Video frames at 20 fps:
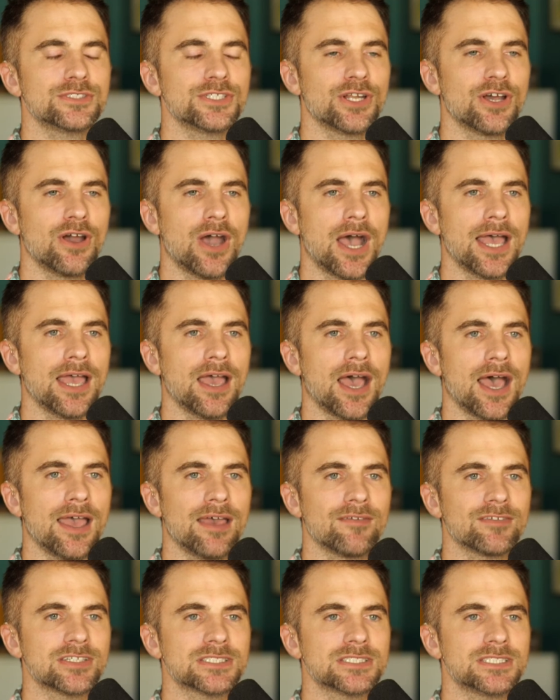You know, I
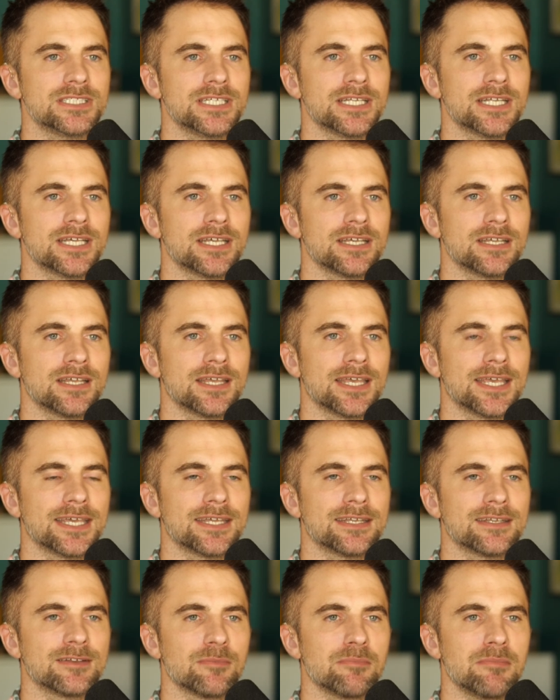haven't seen it,
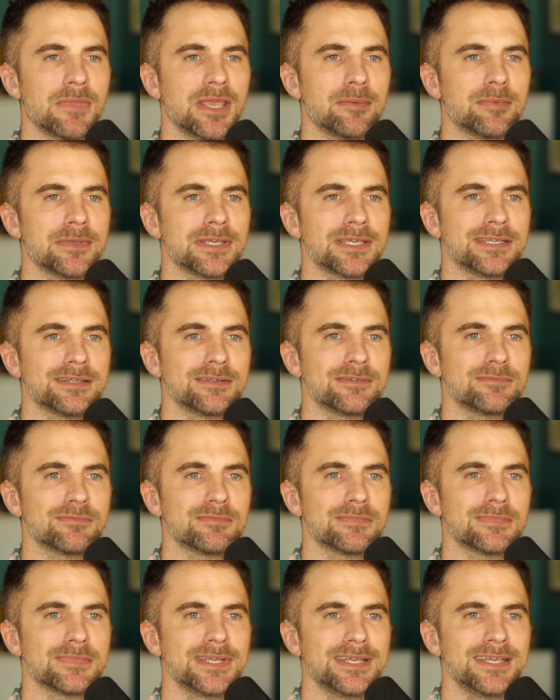and maybe,
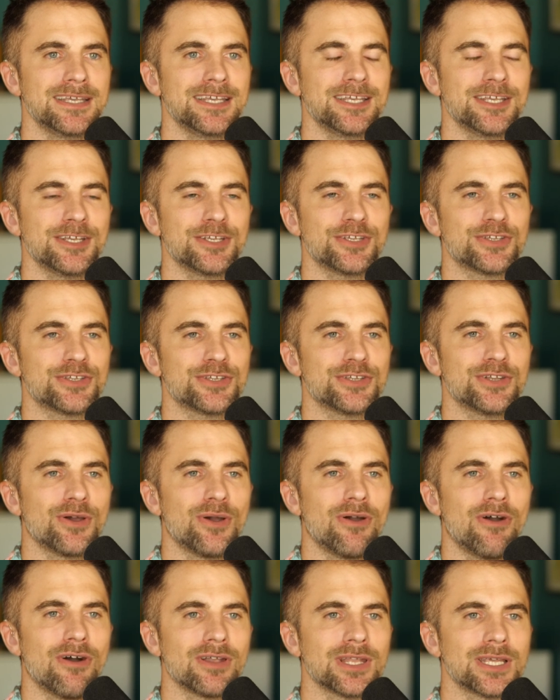you
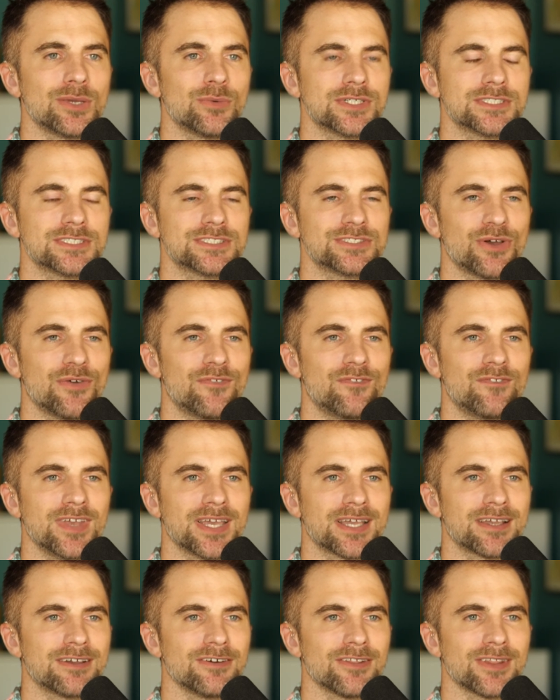know, Hollywood's so
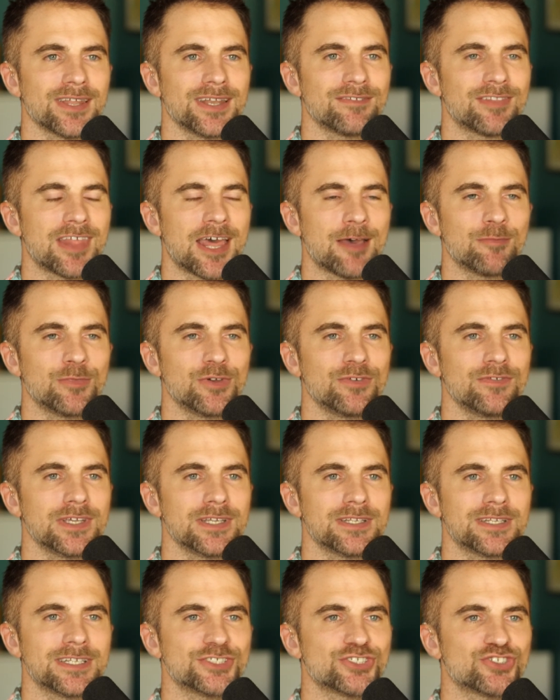fickle that if that
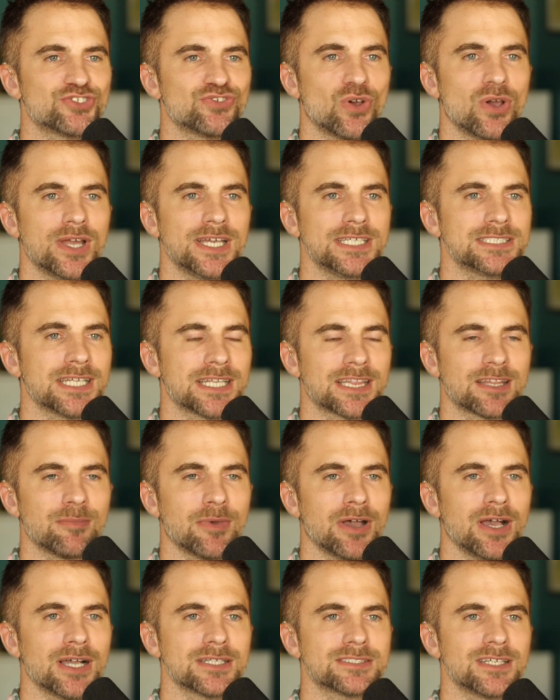movie destroys at the
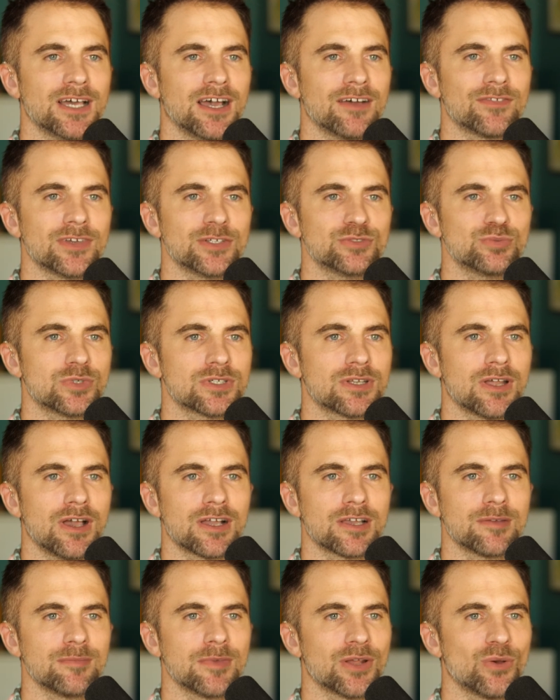box office, we're
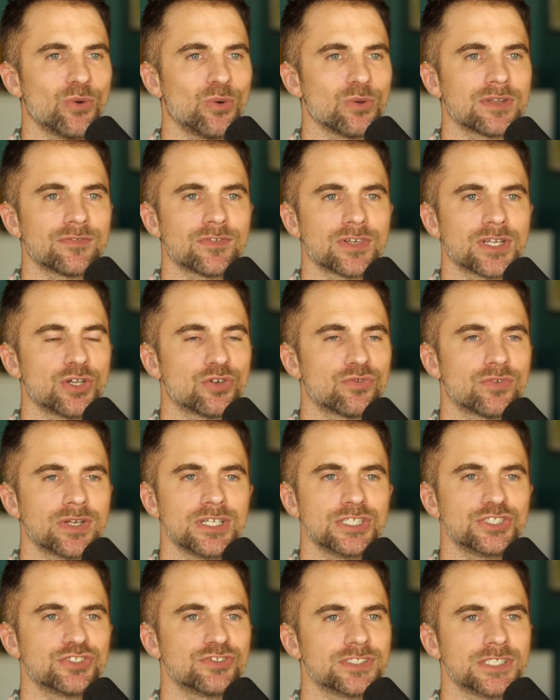talking about a whole different
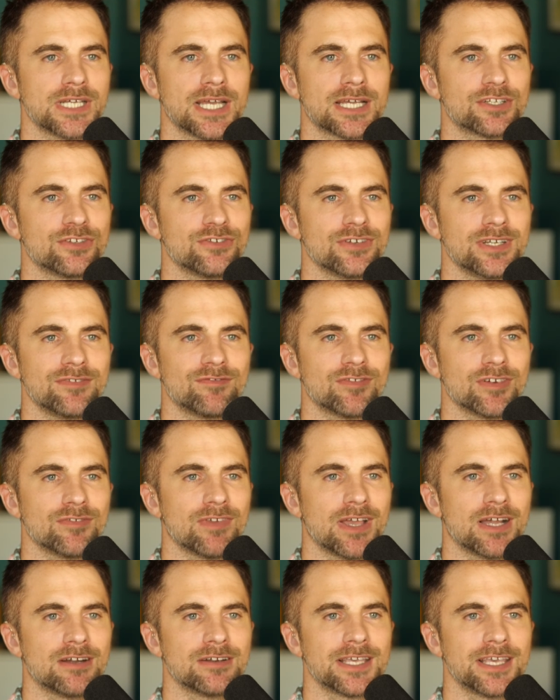career trajectory for
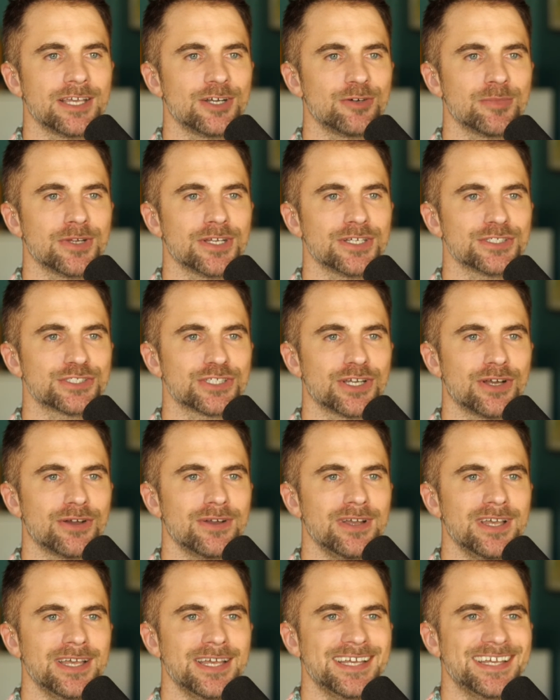Val Kilmer.
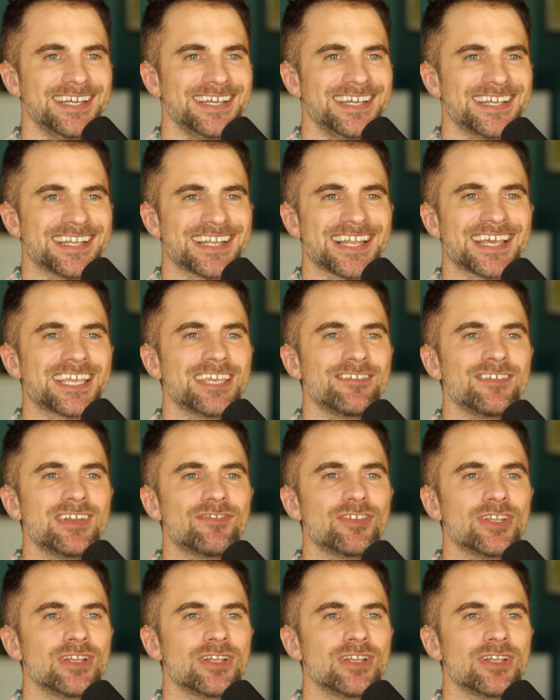So, like, even if